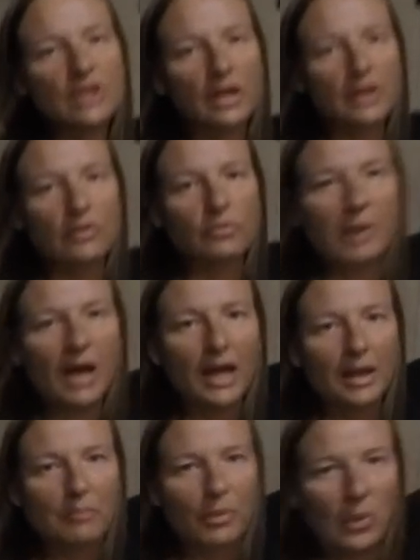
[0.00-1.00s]
done of
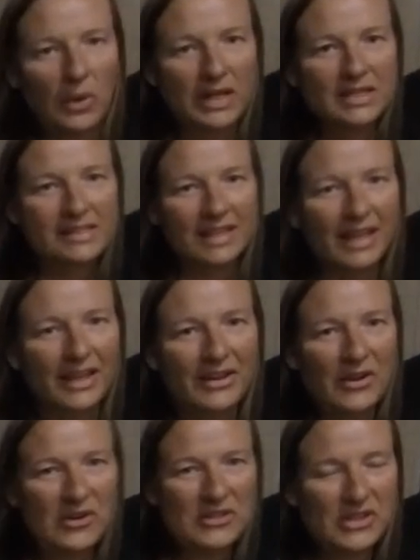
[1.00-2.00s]
my boys
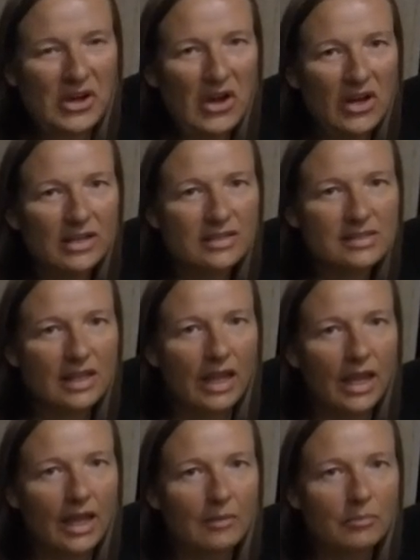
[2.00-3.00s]
and our dogs
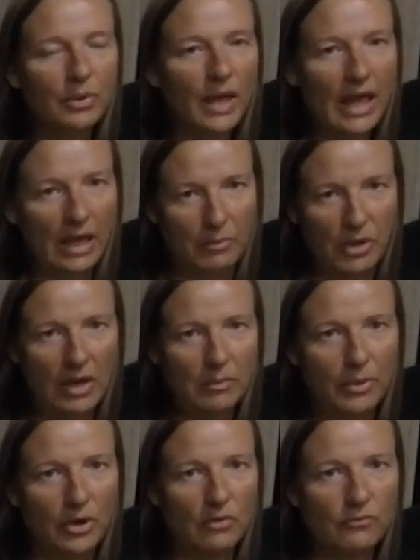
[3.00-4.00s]
and
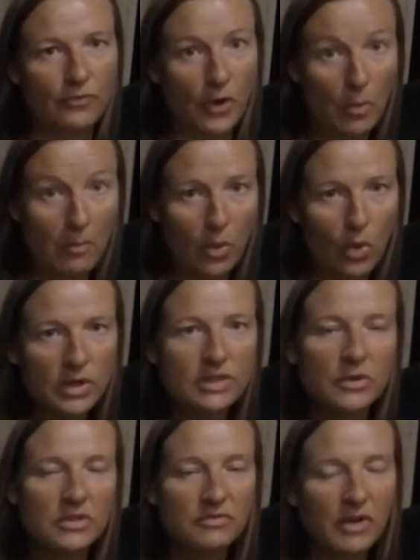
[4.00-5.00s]
put put on foam board,
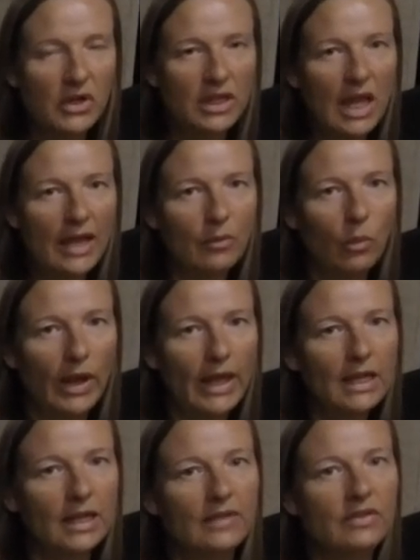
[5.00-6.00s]
so it's very
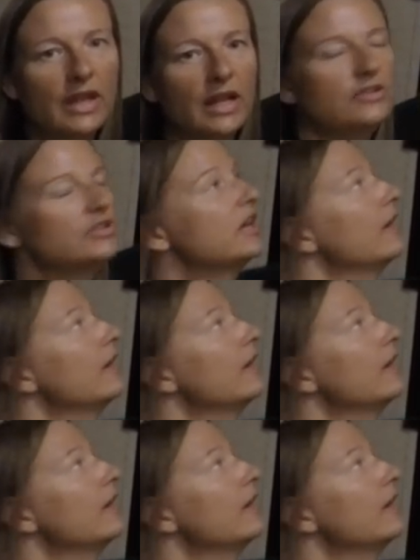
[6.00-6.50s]
lightweight. And then I just